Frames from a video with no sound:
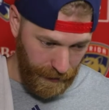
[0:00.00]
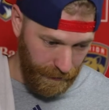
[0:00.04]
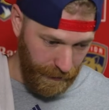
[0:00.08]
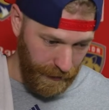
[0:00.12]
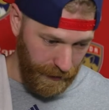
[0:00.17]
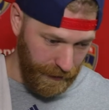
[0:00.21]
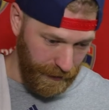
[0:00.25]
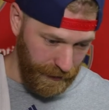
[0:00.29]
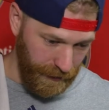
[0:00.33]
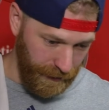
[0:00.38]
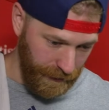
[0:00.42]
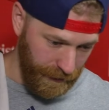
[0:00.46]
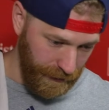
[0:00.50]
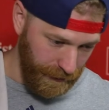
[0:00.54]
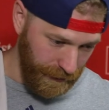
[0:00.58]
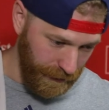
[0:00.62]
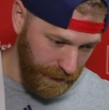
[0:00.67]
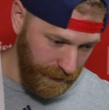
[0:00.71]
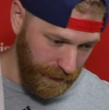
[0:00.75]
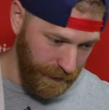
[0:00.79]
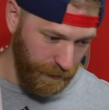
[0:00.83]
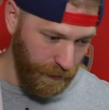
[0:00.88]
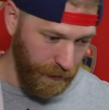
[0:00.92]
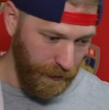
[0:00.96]
I mean, I
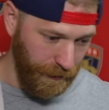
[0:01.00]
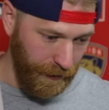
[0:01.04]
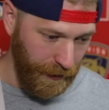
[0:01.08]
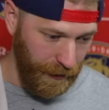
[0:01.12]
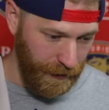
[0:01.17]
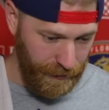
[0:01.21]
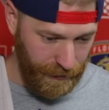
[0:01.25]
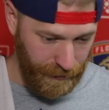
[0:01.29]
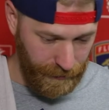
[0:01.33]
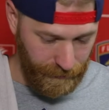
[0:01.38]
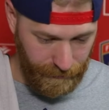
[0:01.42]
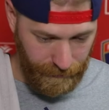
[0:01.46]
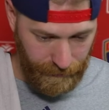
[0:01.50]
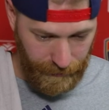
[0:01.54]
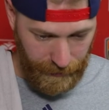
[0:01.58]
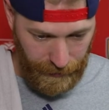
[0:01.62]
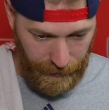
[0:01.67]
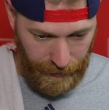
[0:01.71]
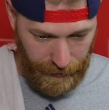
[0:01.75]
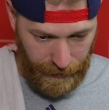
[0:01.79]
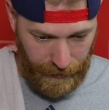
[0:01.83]
think we've had some